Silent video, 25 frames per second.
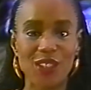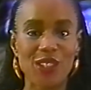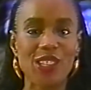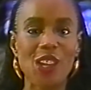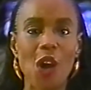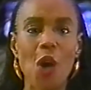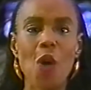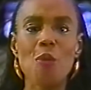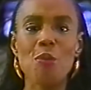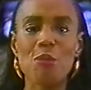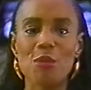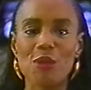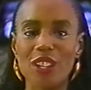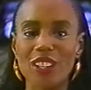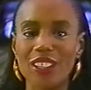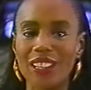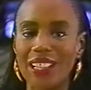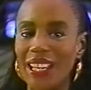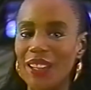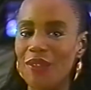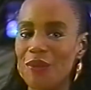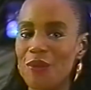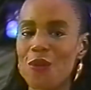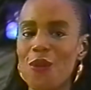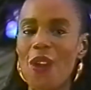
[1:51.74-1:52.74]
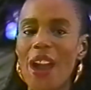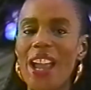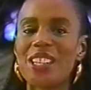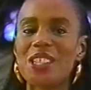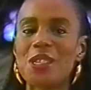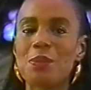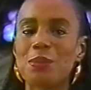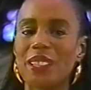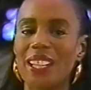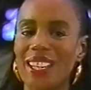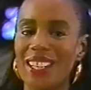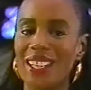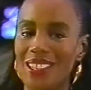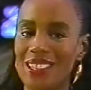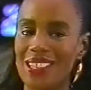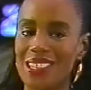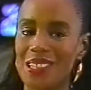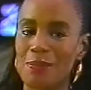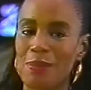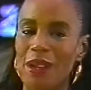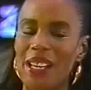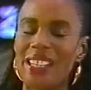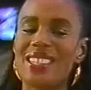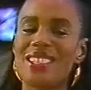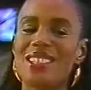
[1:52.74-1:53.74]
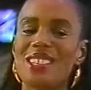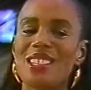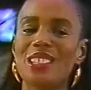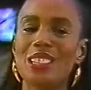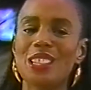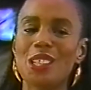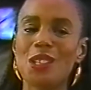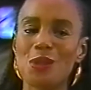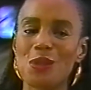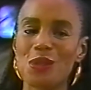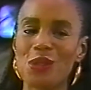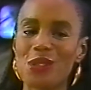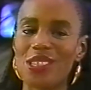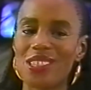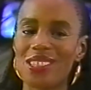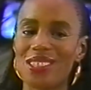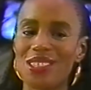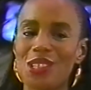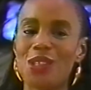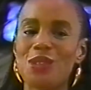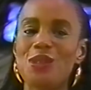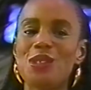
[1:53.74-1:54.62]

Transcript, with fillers: There's Oprah and Frank's Place, Bustin' Loose,